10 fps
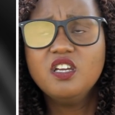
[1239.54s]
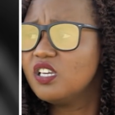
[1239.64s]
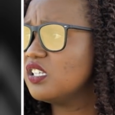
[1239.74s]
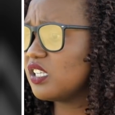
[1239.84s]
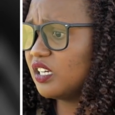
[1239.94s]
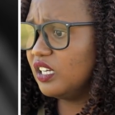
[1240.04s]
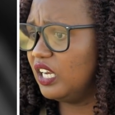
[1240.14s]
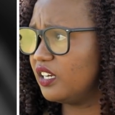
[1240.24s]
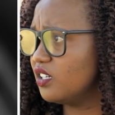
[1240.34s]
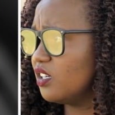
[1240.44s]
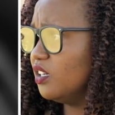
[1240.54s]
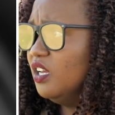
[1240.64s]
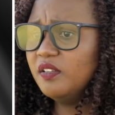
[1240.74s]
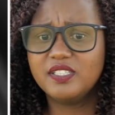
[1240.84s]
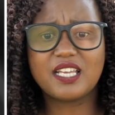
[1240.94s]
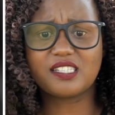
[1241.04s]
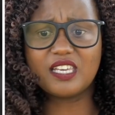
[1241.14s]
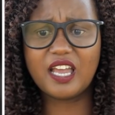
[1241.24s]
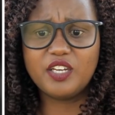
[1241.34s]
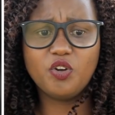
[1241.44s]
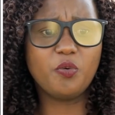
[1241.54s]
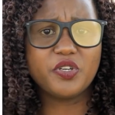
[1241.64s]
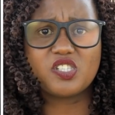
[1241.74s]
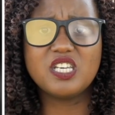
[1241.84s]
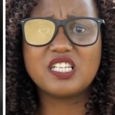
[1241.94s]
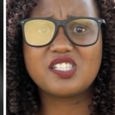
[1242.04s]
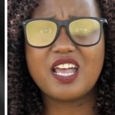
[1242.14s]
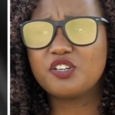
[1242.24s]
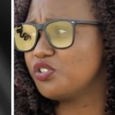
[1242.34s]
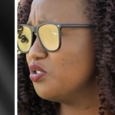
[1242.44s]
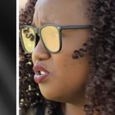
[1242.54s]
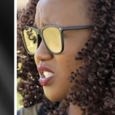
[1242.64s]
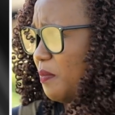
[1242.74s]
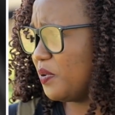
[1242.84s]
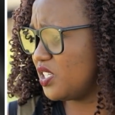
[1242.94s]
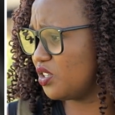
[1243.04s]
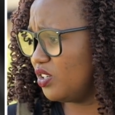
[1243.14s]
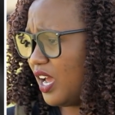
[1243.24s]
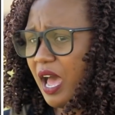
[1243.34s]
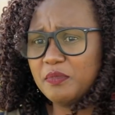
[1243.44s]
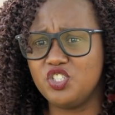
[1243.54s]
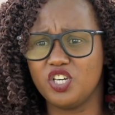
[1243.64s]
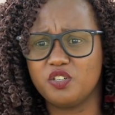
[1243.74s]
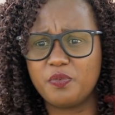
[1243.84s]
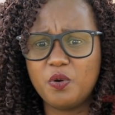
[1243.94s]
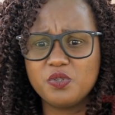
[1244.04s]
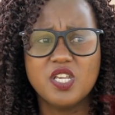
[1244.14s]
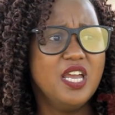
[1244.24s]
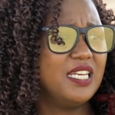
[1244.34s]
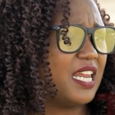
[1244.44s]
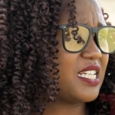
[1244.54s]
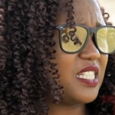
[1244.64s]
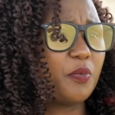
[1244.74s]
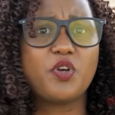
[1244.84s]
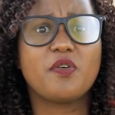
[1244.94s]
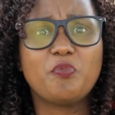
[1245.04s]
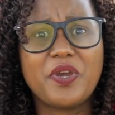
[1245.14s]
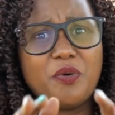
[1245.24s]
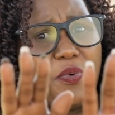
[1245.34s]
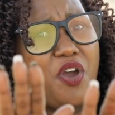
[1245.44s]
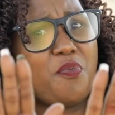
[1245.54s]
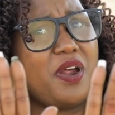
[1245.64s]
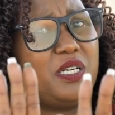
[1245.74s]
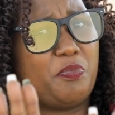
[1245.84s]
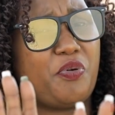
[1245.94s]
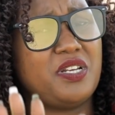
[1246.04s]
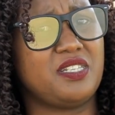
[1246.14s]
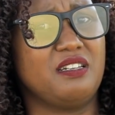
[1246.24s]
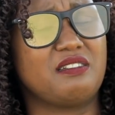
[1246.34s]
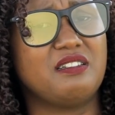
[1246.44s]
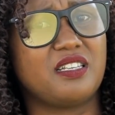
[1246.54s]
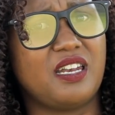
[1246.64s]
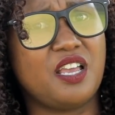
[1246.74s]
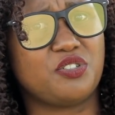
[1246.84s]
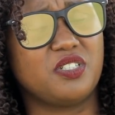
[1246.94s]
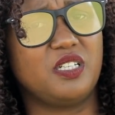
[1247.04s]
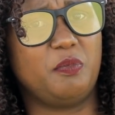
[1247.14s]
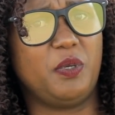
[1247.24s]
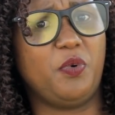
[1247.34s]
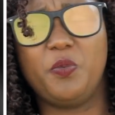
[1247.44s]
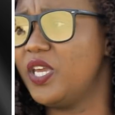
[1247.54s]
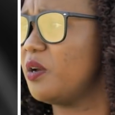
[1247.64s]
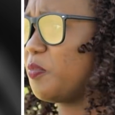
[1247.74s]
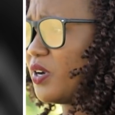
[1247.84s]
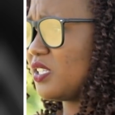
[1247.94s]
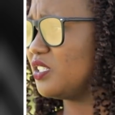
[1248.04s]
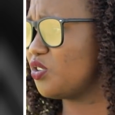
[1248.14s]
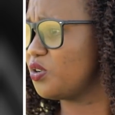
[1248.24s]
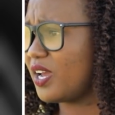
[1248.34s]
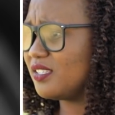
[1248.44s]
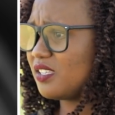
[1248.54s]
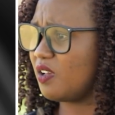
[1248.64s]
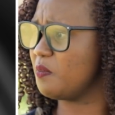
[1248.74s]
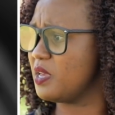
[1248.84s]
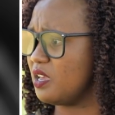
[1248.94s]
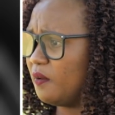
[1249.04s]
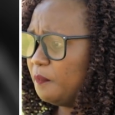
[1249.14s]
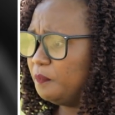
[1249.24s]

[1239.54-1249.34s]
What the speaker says: He sent a letter. Next thing I know, we're seeing sanctions on some particular army generals. Next thing we know, we're already present internationally, people. We are present, so you can't tell me